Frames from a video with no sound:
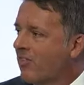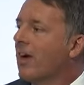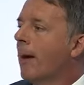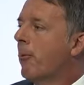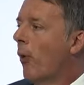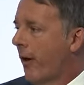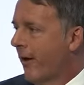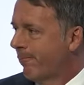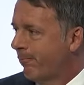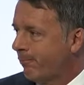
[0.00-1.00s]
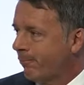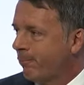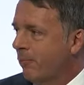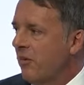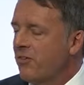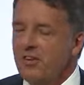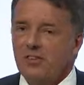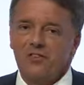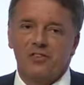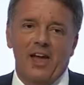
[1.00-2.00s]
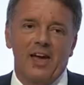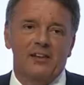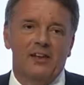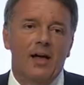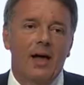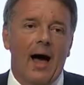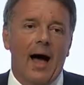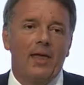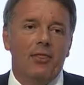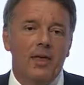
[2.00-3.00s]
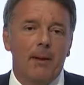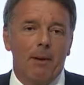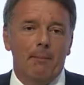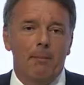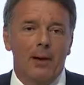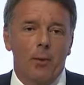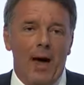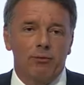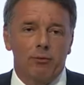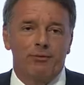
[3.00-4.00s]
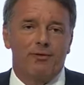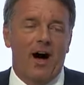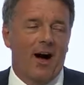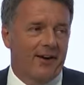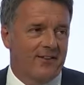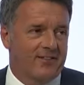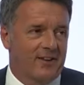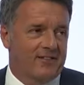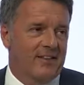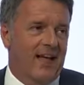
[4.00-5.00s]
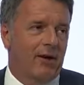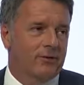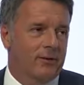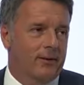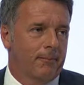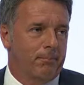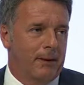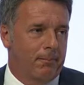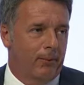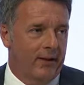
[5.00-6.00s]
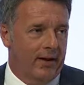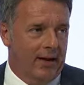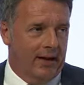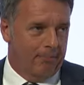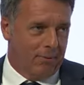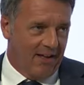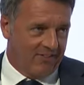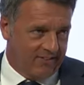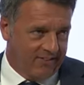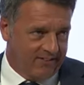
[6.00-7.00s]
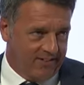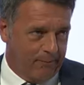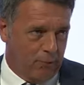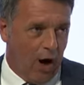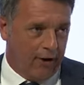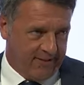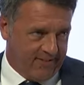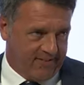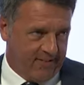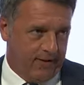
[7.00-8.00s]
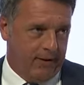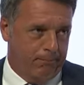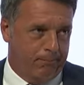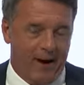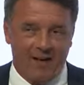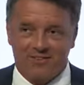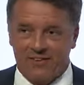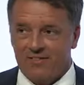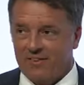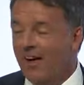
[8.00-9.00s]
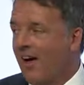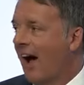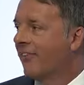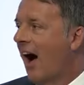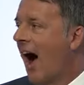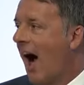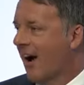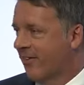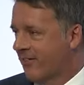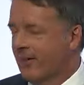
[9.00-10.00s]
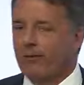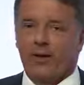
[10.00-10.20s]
Singapore, city-state, I think probably we have to fire 60,000 people in Brussels, bureaucrats in Brussels, and hires.